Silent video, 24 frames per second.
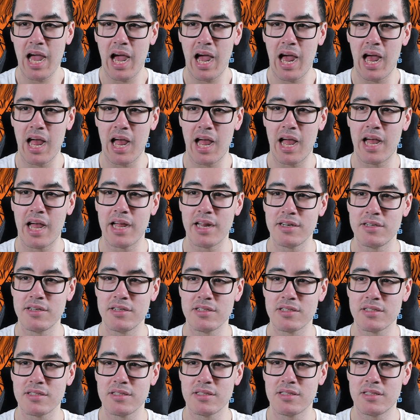
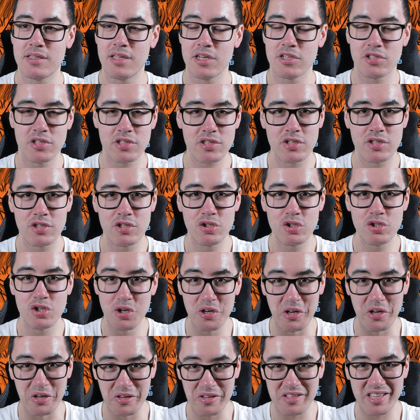And they're just
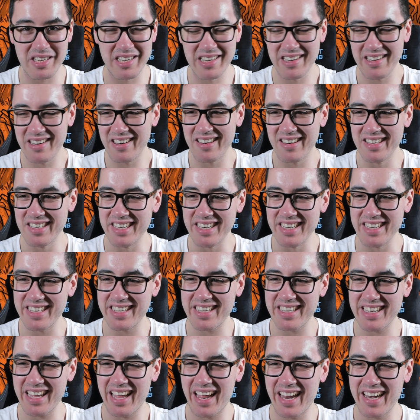good.
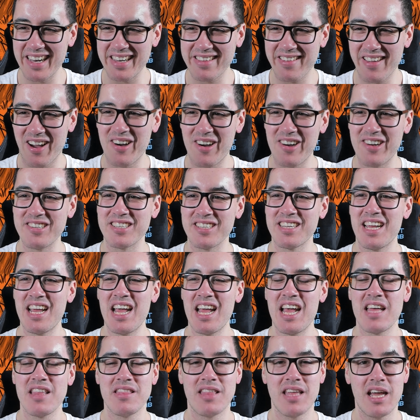Like, it's hard.
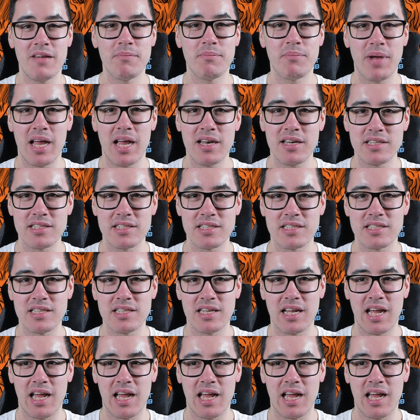They're balanced